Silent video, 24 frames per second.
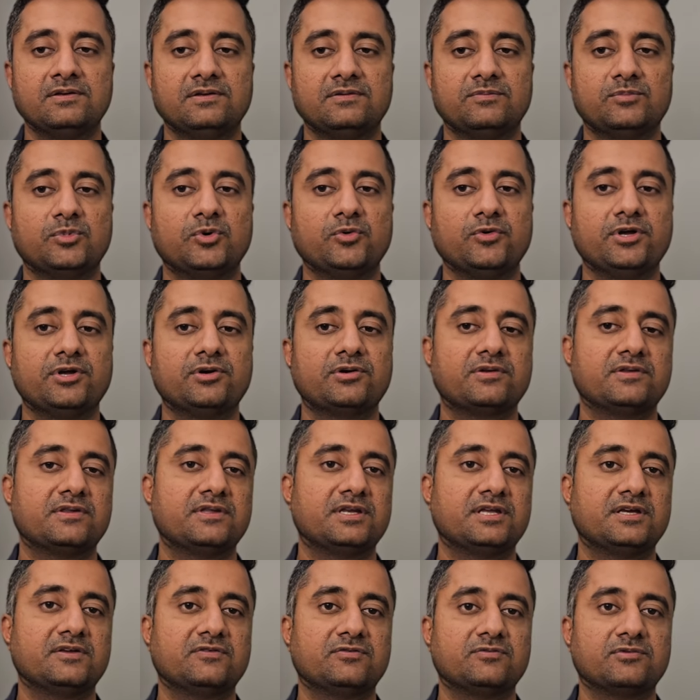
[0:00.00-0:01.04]
Moving on to the
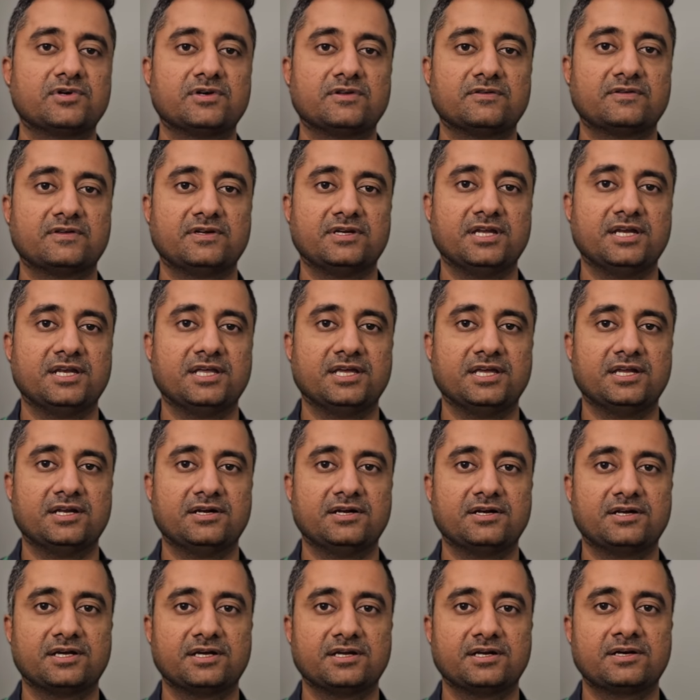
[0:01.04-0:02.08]
next one is a
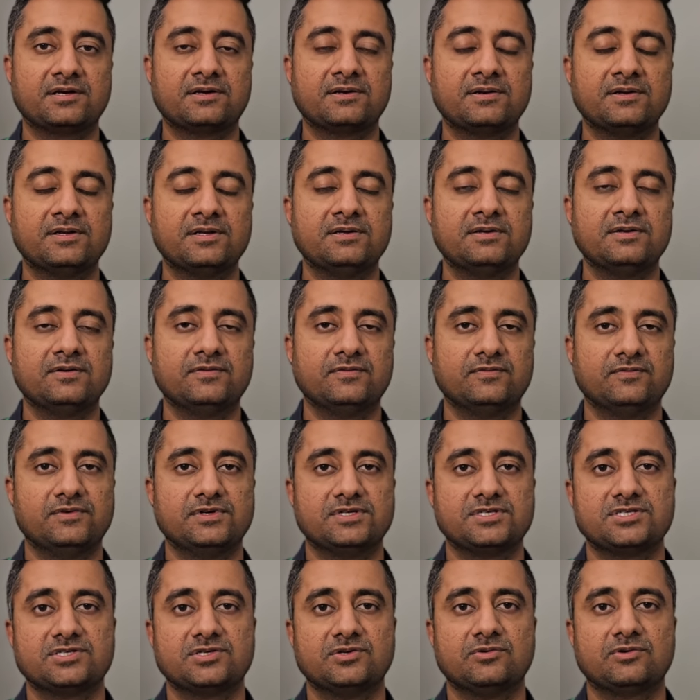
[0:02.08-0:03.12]
dedicated tier,
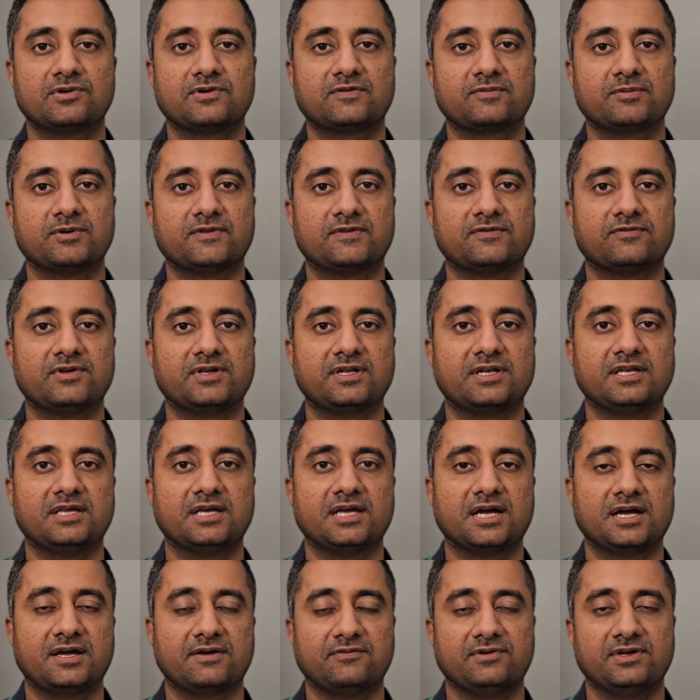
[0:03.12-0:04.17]
which you are specifically
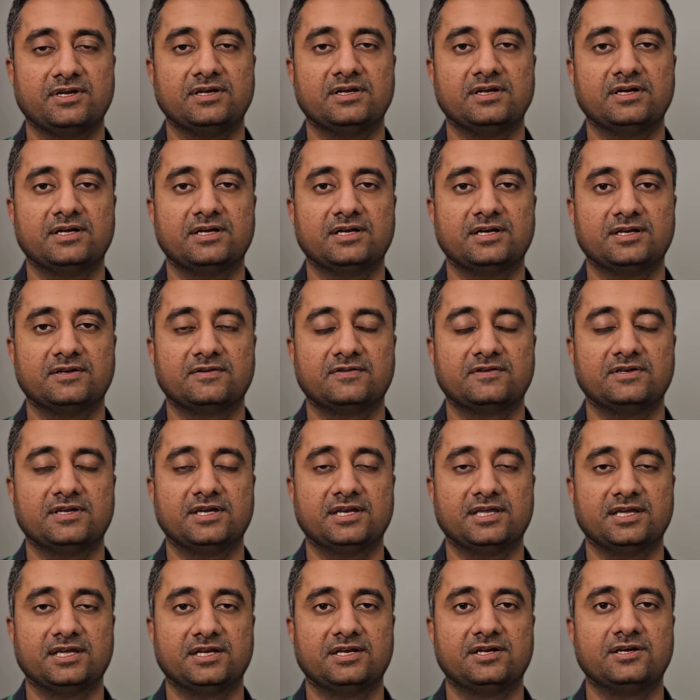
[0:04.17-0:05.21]
having, and it's
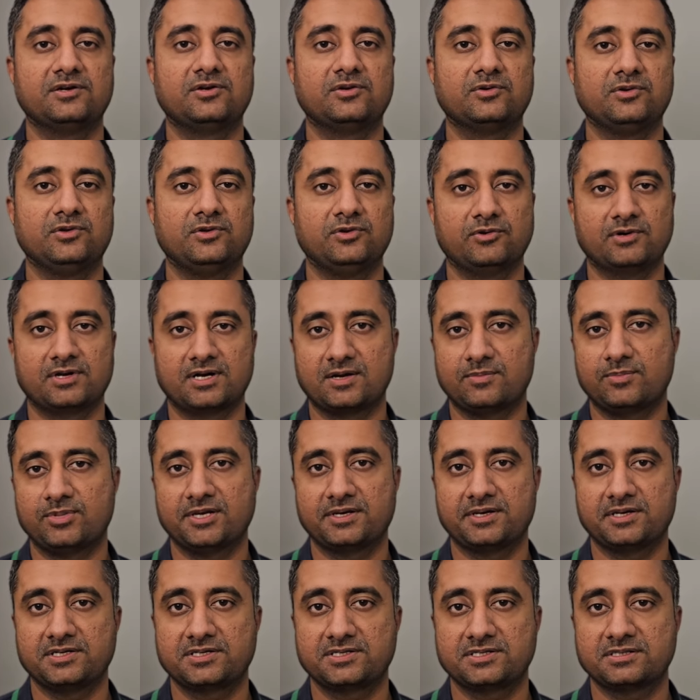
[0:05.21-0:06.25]
dedicated to your
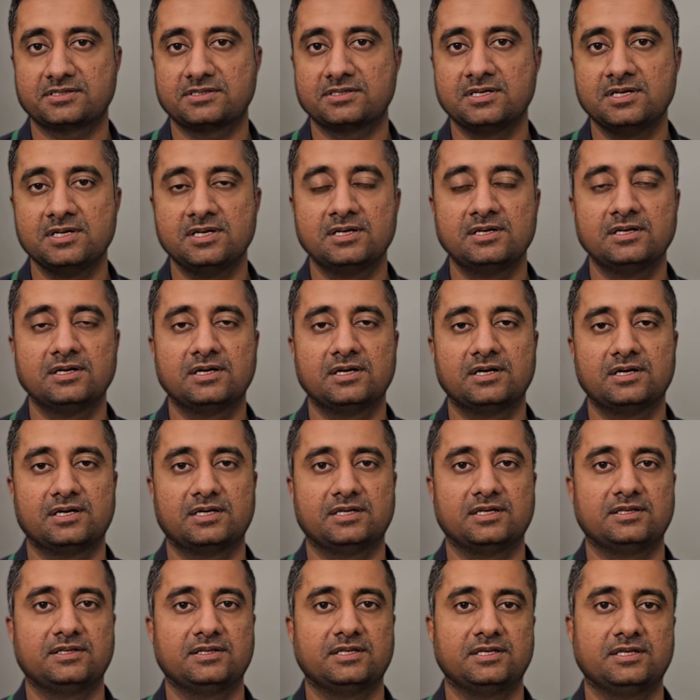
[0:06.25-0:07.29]
application,
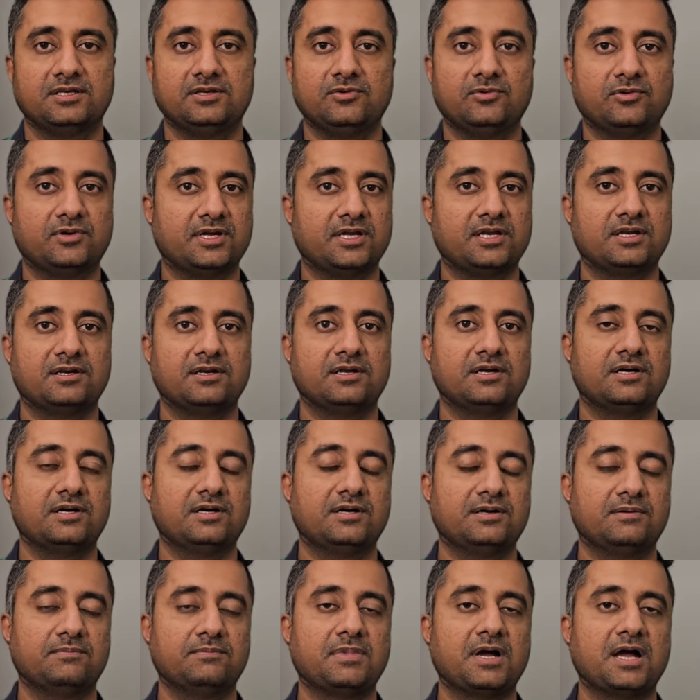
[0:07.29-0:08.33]
and then you can
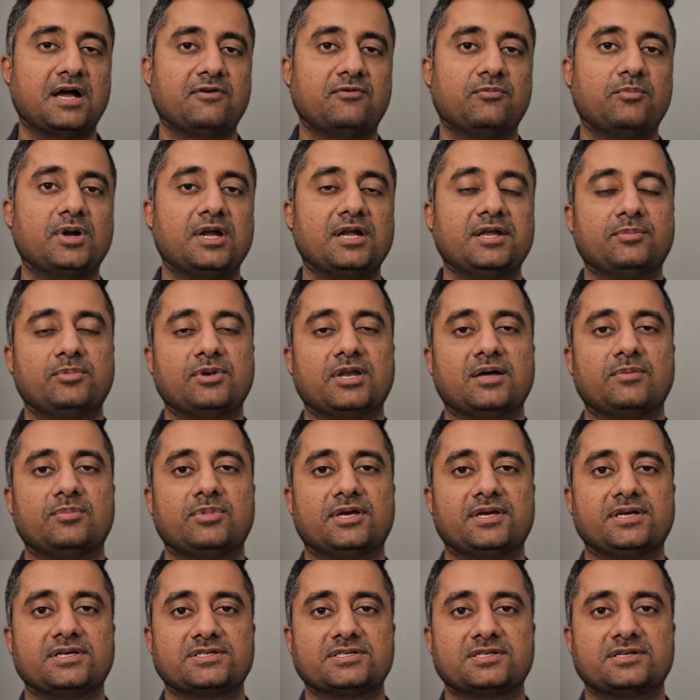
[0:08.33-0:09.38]
have multiple
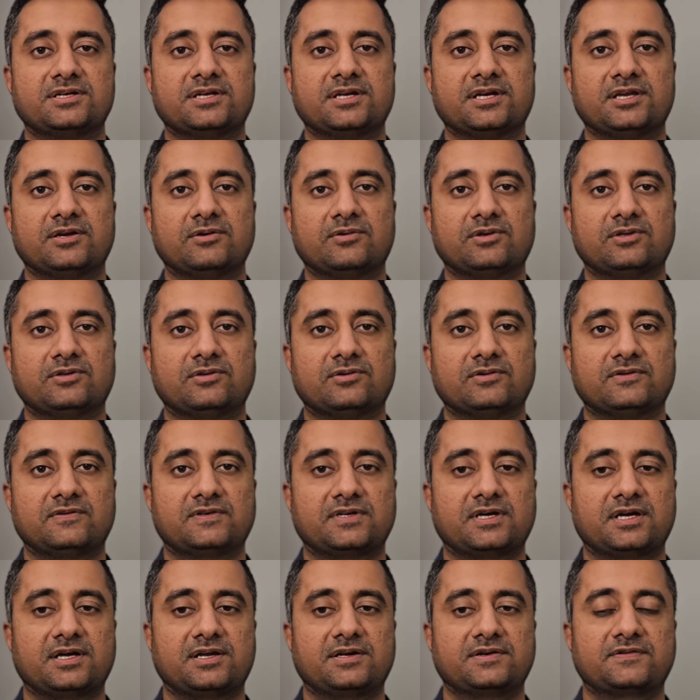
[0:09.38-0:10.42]
applications running on those
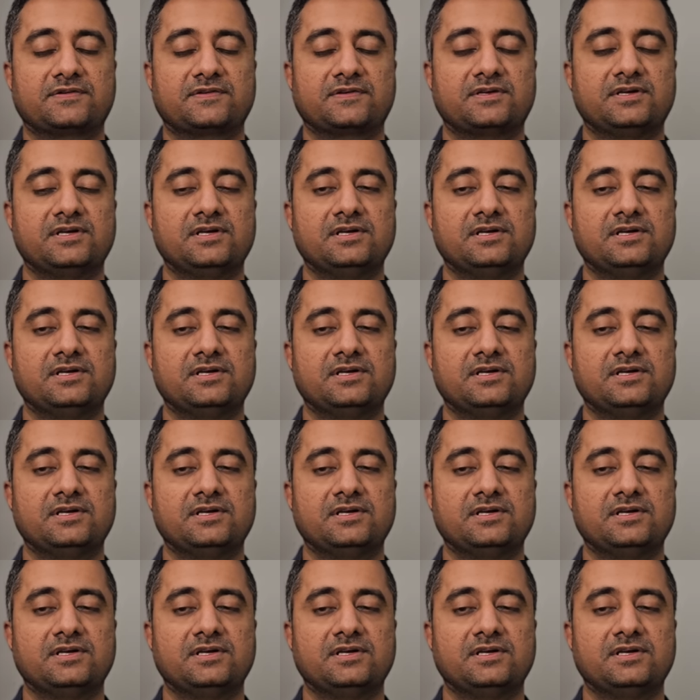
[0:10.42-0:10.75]
tiers.